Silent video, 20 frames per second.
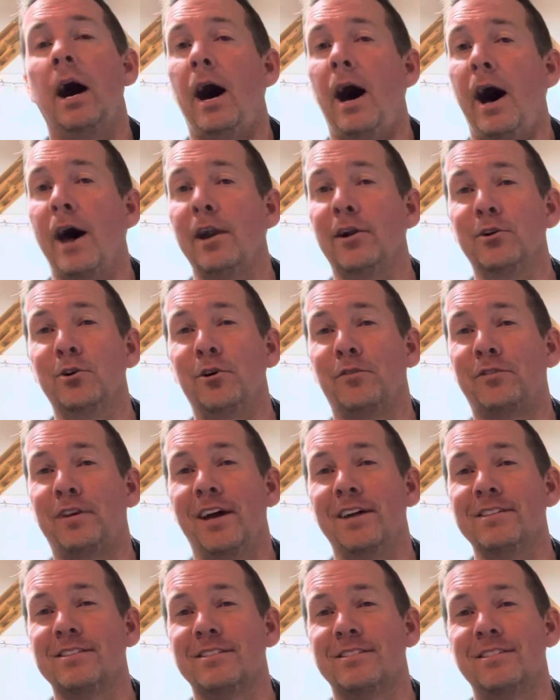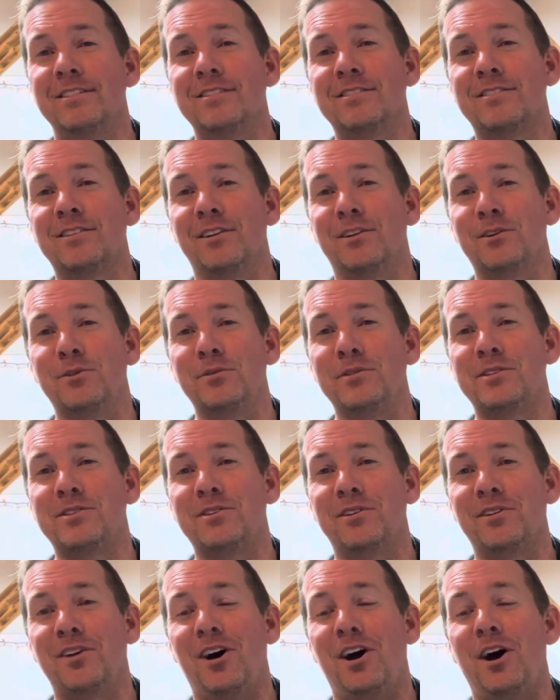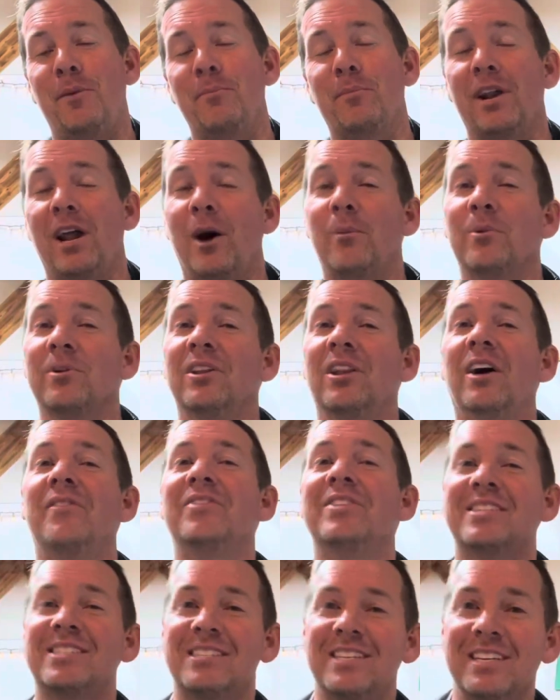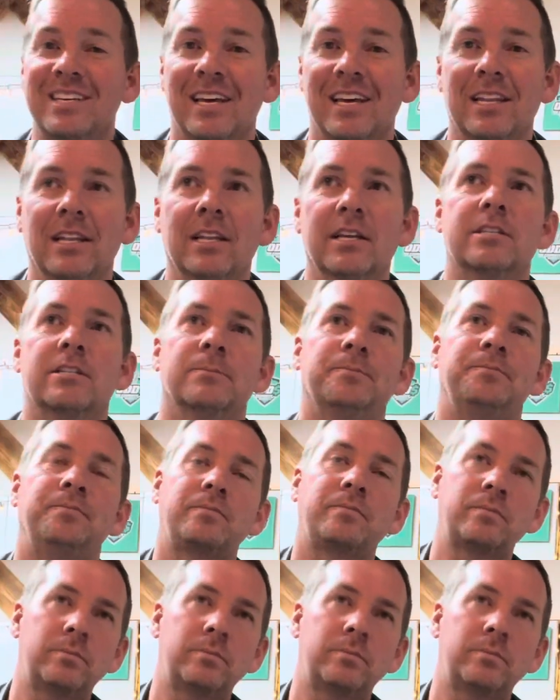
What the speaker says: I don't know if Kansas City is going to do this or not, but I would love to see it. Listen,